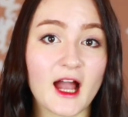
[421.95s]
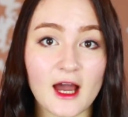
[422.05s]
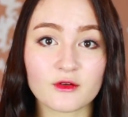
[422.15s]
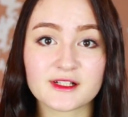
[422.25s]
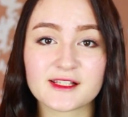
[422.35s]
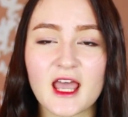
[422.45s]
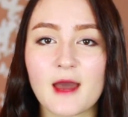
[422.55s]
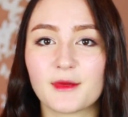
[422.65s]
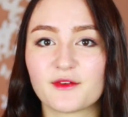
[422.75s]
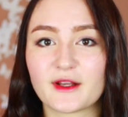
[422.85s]
hours.
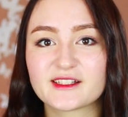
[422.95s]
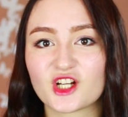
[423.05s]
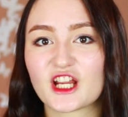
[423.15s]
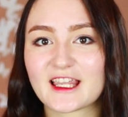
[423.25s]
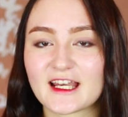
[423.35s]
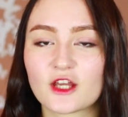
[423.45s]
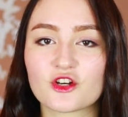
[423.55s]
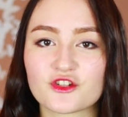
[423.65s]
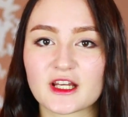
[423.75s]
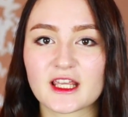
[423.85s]
But if I start eating
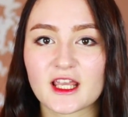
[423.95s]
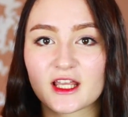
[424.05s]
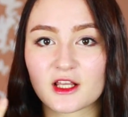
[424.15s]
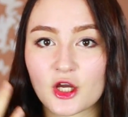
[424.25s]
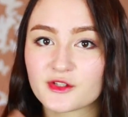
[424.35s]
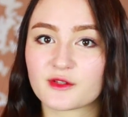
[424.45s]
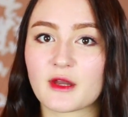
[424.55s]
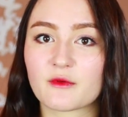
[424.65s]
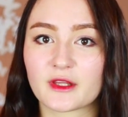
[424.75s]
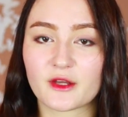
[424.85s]
or drinking, it goes
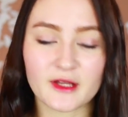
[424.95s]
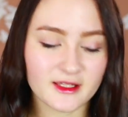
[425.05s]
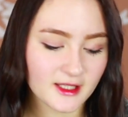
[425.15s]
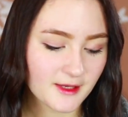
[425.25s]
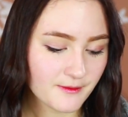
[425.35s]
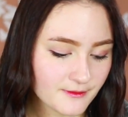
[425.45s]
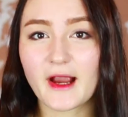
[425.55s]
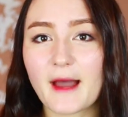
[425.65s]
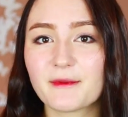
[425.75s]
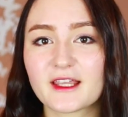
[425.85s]
away really quickly.
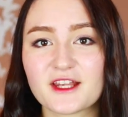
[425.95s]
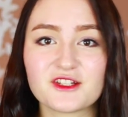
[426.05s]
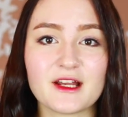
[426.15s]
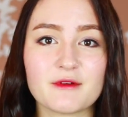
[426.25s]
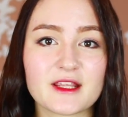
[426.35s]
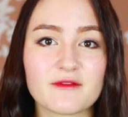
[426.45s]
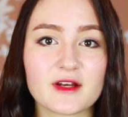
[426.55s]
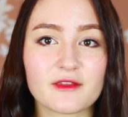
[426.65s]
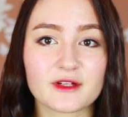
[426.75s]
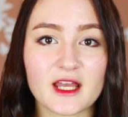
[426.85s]
For application, I would give
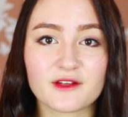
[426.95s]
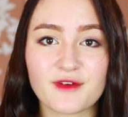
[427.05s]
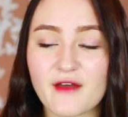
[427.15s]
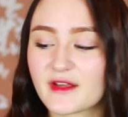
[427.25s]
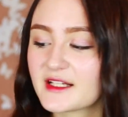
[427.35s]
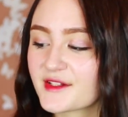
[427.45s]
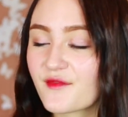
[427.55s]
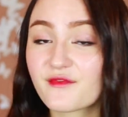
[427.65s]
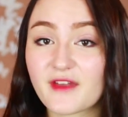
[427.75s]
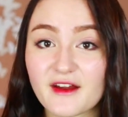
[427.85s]
it a 3 out of 5. It is
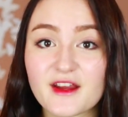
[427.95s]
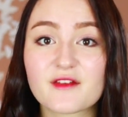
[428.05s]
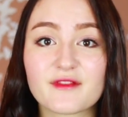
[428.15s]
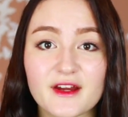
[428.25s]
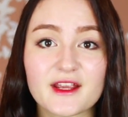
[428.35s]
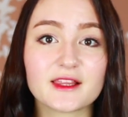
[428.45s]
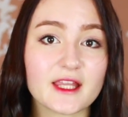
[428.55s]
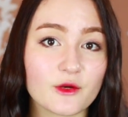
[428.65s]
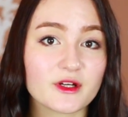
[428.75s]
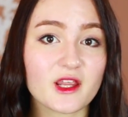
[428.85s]
a very, very
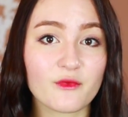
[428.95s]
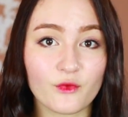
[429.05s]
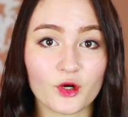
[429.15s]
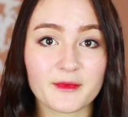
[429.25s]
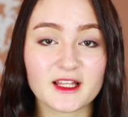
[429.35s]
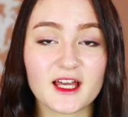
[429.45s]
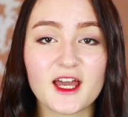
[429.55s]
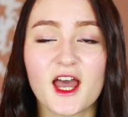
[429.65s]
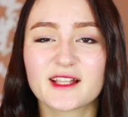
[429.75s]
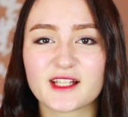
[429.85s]
liquidy
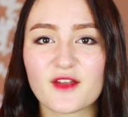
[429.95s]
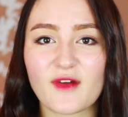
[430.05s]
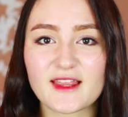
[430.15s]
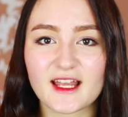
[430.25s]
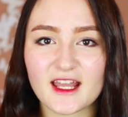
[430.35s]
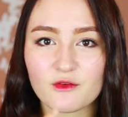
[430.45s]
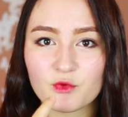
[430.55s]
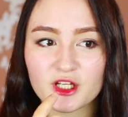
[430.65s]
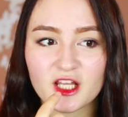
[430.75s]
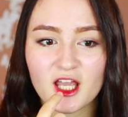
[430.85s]
formula, so I find that it
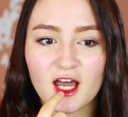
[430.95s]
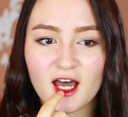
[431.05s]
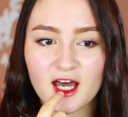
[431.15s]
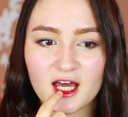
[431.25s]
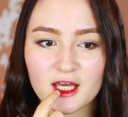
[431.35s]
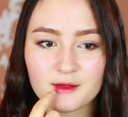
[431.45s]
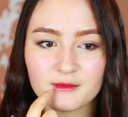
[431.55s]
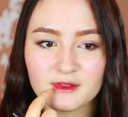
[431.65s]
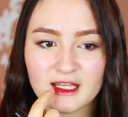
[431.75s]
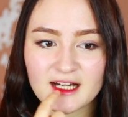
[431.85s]
would
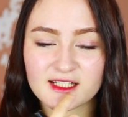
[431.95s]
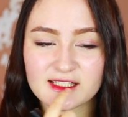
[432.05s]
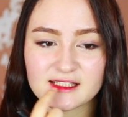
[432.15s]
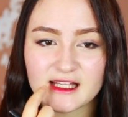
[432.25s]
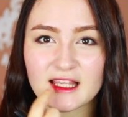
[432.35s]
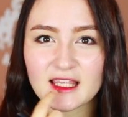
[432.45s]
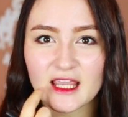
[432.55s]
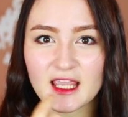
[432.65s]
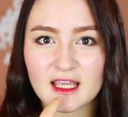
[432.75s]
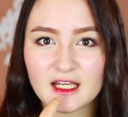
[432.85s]
kind of sink
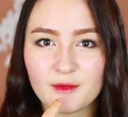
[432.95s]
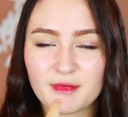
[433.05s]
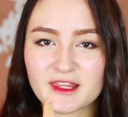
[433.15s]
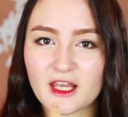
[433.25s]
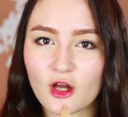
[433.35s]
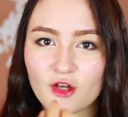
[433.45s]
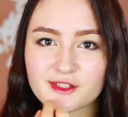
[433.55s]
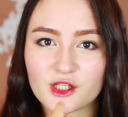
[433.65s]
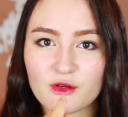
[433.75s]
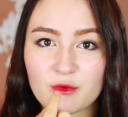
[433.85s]
in, but then
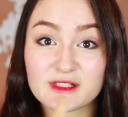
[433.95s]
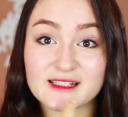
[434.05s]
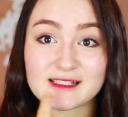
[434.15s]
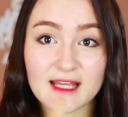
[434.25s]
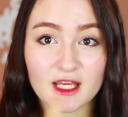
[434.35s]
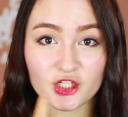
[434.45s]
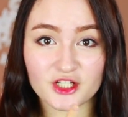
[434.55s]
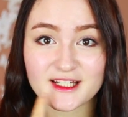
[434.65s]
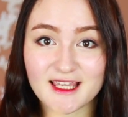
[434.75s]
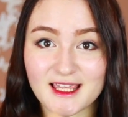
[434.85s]
also it would stain
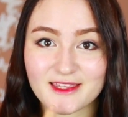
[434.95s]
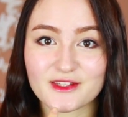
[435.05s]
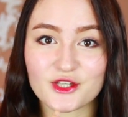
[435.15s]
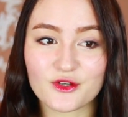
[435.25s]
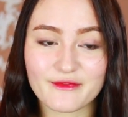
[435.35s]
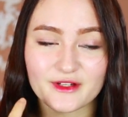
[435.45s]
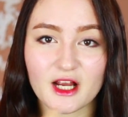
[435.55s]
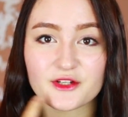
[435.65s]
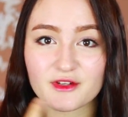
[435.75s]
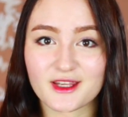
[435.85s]
your teeth too if you're
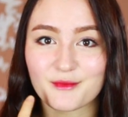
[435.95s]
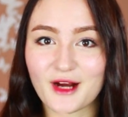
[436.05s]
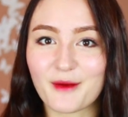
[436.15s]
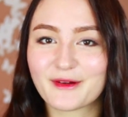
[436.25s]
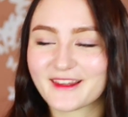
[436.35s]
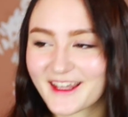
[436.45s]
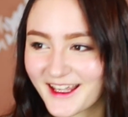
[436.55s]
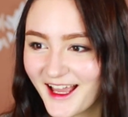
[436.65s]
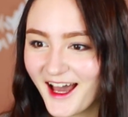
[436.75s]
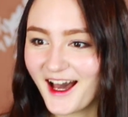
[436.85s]
not doing it
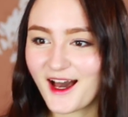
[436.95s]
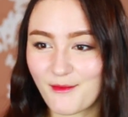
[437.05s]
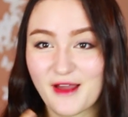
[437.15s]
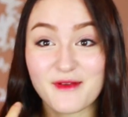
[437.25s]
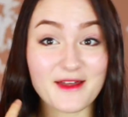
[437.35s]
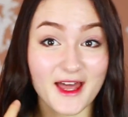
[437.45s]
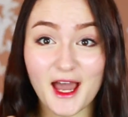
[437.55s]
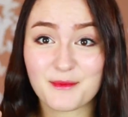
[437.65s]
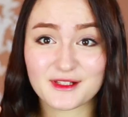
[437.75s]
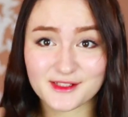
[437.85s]
properly. I've had that
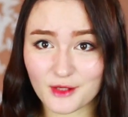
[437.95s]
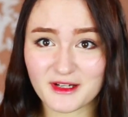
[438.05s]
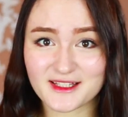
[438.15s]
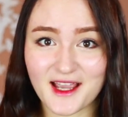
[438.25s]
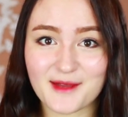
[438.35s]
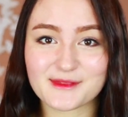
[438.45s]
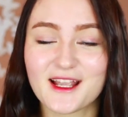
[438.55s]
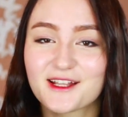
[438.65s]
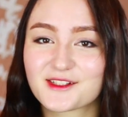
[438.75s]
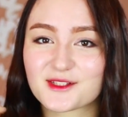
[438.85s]
happen so many times,
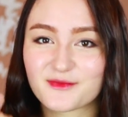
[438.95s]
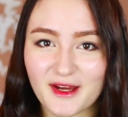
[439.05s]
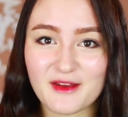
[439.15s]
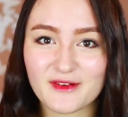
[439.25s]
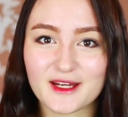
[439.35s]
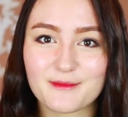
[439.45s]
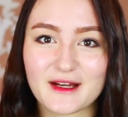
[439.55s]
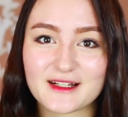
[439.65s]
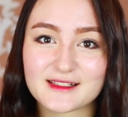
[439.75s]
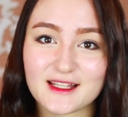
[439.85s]
so it's very, very
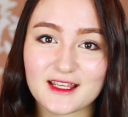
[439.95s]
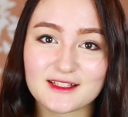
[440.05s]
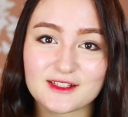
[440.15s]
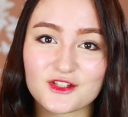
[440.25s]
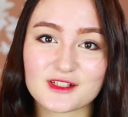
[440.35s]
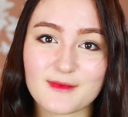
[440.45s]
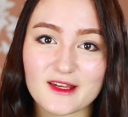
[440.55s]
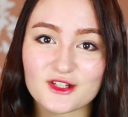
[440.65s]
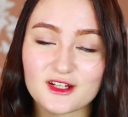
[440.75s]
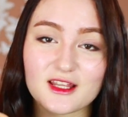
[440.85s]
embarrassing. So just
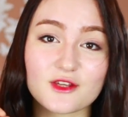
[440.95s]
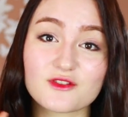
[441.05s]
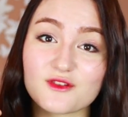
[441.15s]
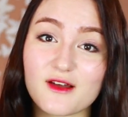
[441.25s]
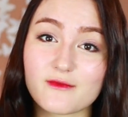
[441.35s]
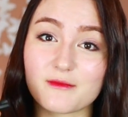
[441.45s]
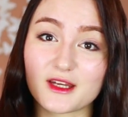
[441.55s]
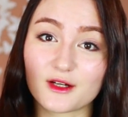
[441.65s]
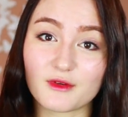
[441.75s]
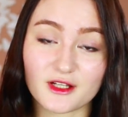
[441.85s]
make sure that you do have a
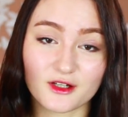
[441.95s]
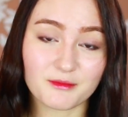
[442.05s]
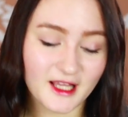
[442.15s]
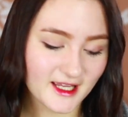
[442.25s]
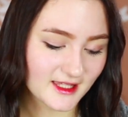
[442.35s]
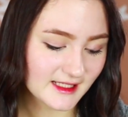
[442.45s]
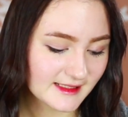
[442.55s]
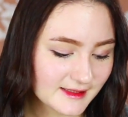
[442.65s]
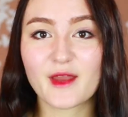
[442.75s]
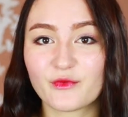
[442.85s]
mirror when you're applying
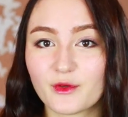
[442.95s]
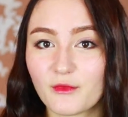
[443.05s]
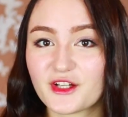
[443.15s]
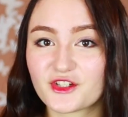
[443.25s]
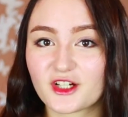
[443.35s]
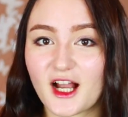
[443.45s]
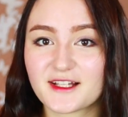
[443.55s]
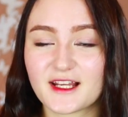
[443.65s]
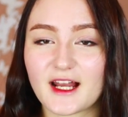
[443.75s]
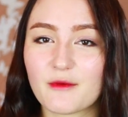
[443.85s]
this. And for moisture
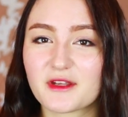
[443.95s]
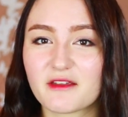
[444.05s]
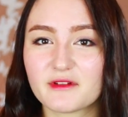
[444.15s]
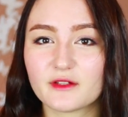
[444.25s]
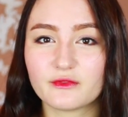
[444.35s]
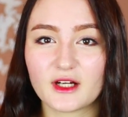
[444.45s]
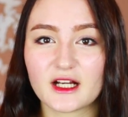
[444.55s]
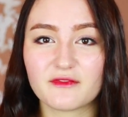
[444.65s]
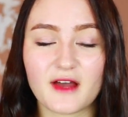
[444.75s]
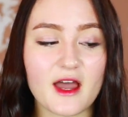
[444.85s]
content, I would give it a 4
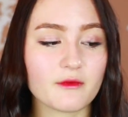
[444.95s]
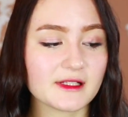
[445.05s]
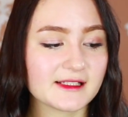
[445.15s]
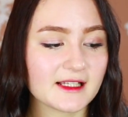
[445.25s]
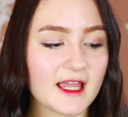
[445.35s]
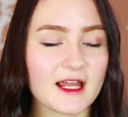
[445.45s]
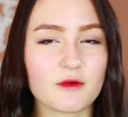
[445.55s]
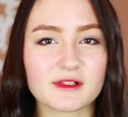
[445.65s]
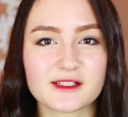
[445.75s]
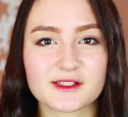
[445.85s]
out of 5. Once again,
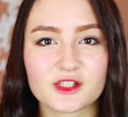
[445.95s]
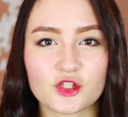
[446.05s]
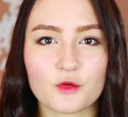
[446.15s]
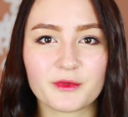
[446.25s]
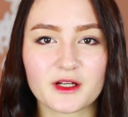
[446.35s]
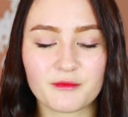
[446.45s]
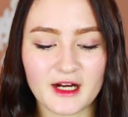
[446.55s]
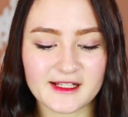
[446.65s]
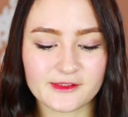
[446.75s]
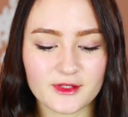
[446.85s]
I wasn't super
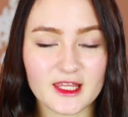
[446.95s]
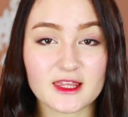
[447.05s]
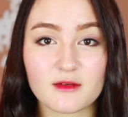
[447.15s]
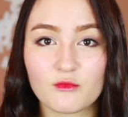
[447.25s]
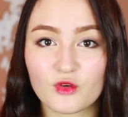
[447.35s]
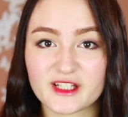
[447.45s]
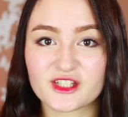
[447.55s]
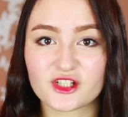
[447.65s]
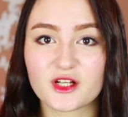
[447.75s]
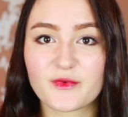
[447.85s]
impressed with like the moisture
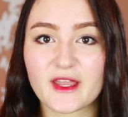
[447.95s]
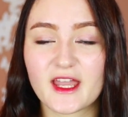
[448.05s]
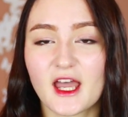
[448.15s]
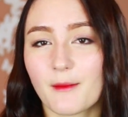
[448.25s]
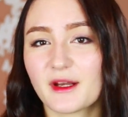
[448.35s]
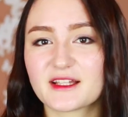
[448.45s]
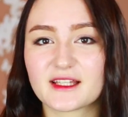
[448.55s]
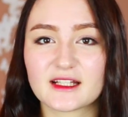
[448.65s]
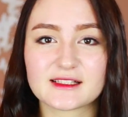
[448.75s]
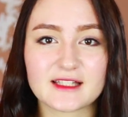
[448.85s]
of it, but it
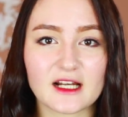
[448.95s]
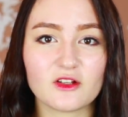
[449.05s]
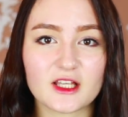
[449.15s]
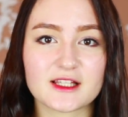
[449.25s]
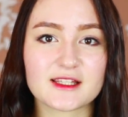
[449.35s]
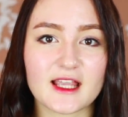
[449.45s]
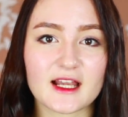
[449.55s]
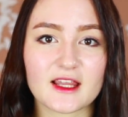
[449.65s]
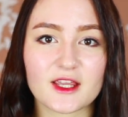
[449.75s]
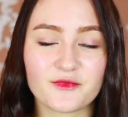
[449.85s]
didn't settle into
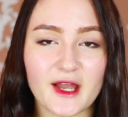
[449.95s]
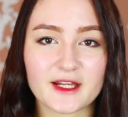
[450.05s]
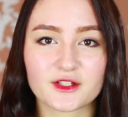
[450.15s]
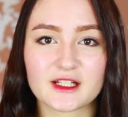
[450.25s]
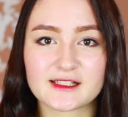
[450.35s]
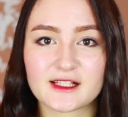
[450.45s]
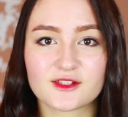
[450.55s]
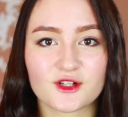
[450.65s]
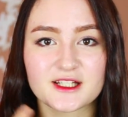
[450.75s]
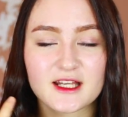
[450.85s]
any fine
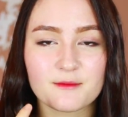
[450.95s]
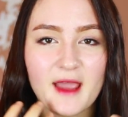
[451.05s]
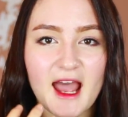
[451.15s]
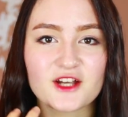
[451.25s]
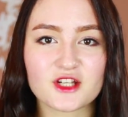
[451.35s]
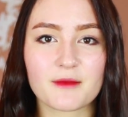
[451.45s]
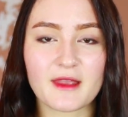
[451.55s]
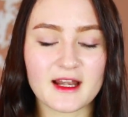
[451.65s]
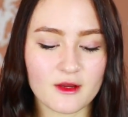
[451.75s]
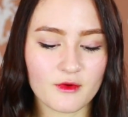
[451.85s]
creases or it didn't patch up
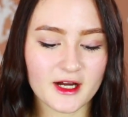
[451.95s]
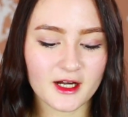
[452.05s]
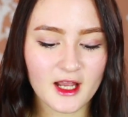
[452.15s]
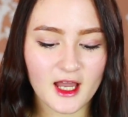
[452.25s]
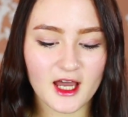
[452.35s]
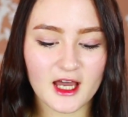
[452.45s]
anywhere.